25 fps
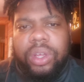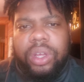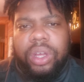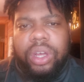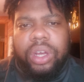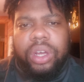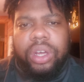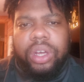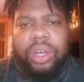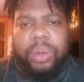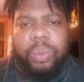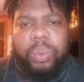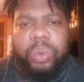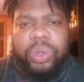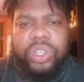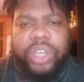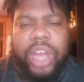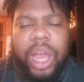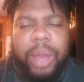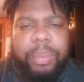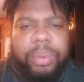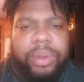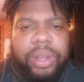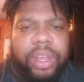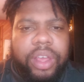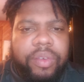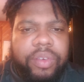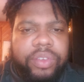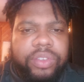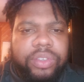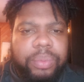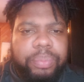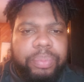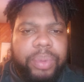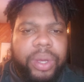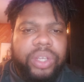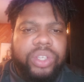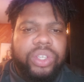which I believe is
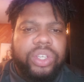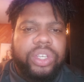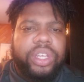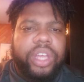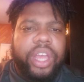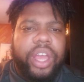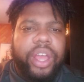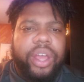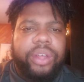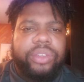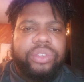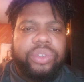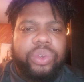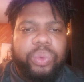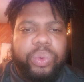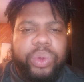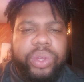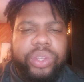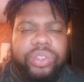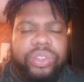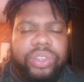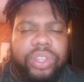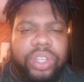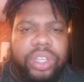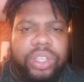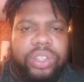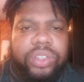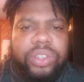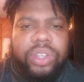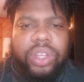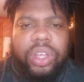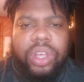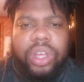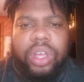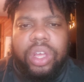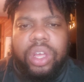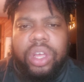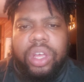a bunch of characteristics
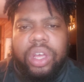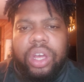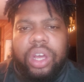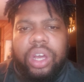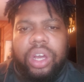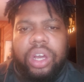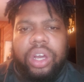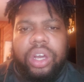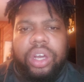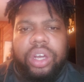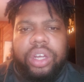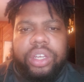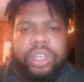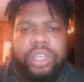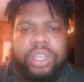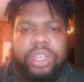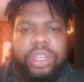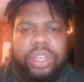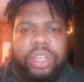uh,